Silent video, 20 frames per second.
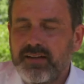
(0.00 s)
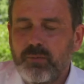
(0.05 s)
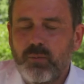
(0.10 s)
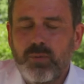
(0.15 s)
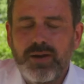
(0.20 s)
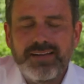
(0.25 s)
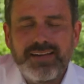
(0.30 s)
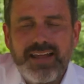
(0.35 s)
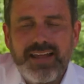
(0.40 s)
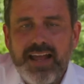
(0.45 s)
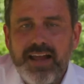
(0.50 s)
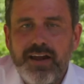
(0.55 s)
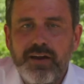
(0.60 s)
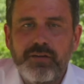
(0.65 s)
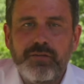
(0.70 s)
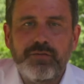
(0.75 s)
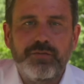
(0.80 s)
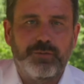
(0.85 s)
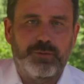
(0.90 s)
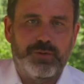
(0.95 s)
when
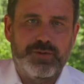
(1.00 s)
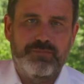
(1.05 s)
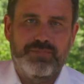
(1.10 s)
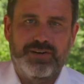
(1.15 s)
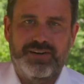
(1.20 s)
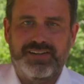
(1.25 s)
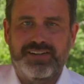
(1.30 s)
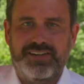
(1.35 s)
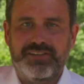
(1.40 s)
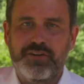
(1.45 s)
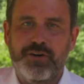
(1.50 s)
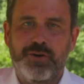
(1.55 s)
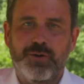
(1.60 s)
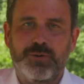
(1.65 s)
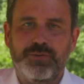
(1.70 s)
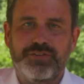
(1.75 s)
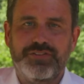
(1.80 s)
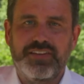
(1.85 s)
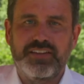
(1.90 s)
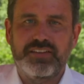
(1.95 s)
everybody
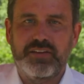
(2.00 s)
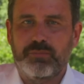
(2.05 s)
knows that